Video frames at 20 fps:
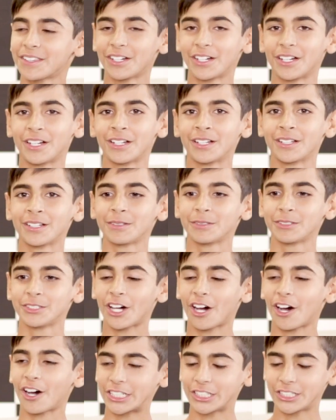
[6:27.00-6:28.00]
The
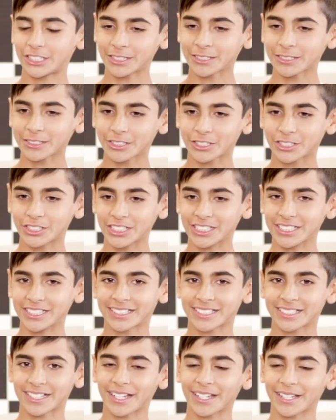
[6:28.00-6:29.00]
daughter,
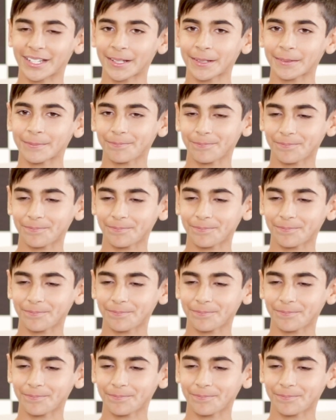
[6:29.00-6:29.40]
she's like,